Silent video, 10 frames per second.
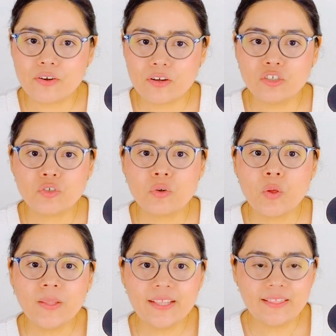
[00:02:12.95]

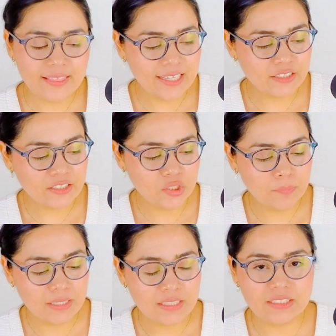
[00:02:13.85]
controlling things too
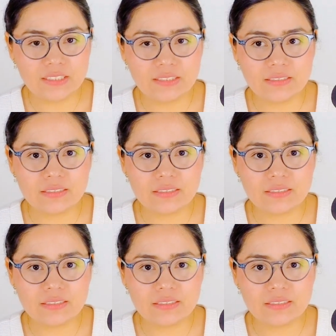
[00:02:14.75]
much.